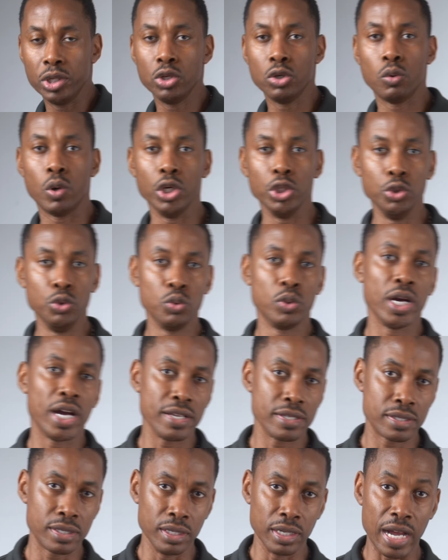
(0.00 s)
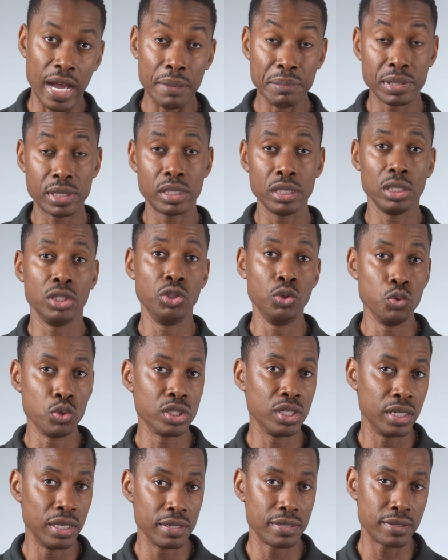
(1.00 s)
me know what you guys think. I'm still
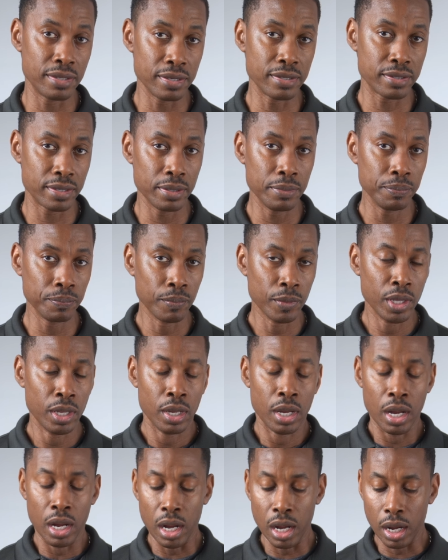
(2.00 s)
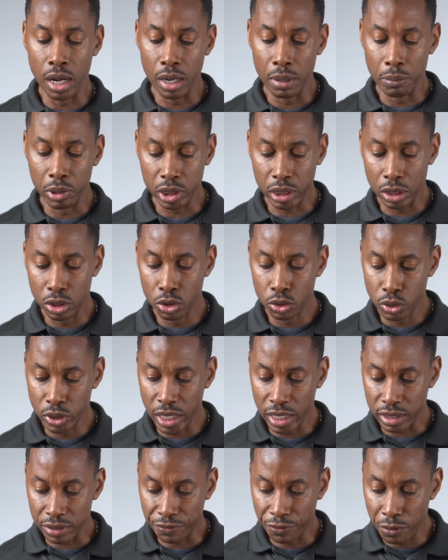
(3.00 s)
using this system, um, but I know
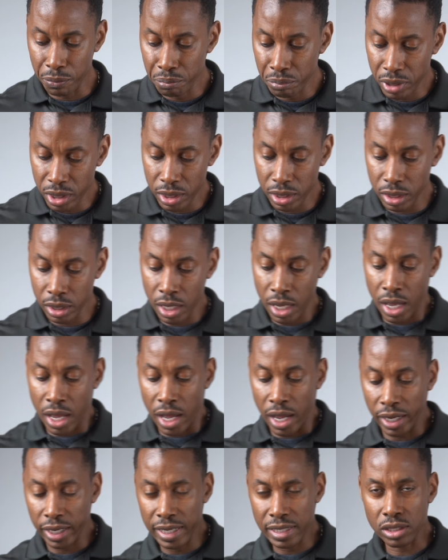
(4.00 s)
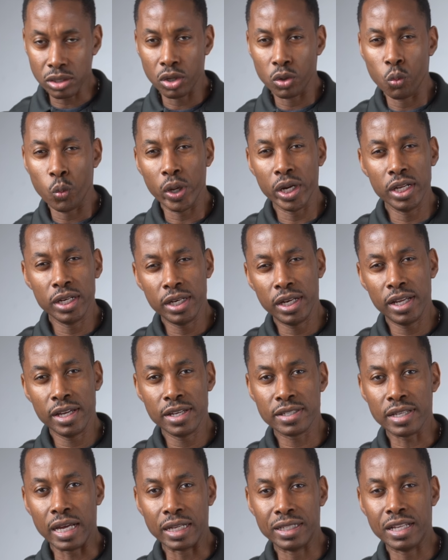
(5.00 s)
that for me, I guess on wedding
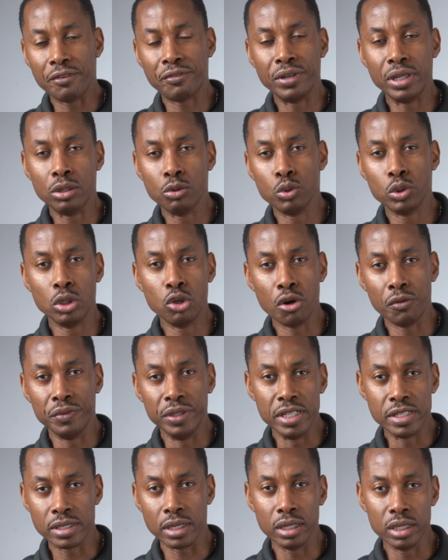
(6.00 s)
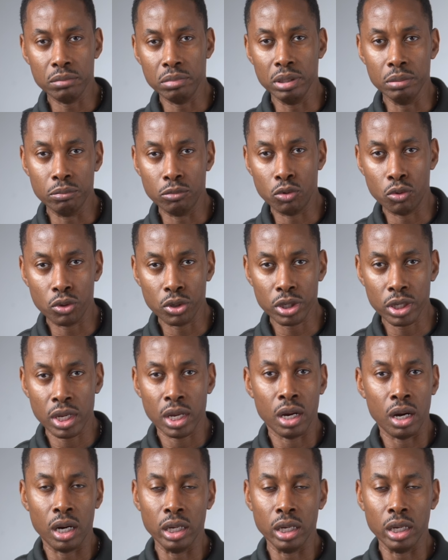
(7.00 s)
days, I definitely would love this a little bit more.